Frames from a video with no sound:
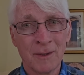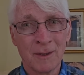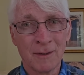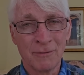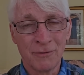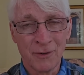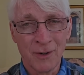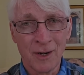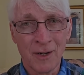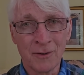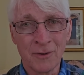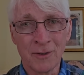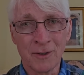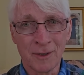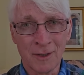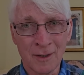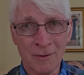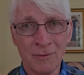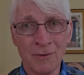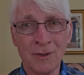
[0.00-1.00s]
the Father
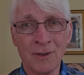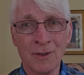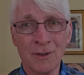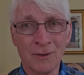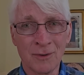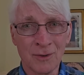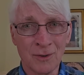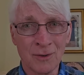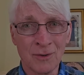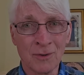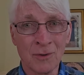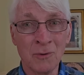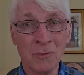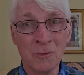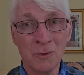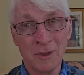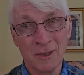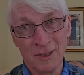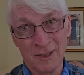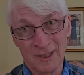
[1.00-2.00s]
giving us his
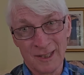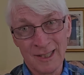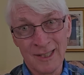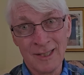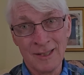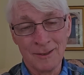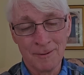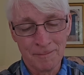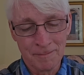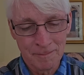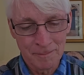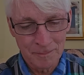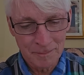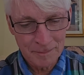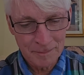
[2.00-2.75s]
only Son.